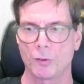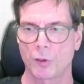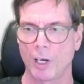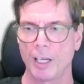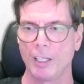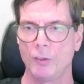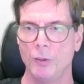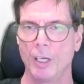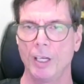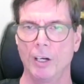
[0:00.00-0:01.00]
trying
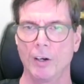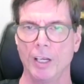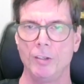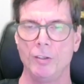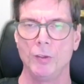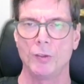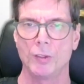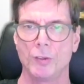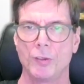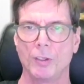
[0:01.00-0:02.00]
to get our end
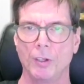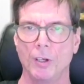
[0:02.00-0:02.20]
users to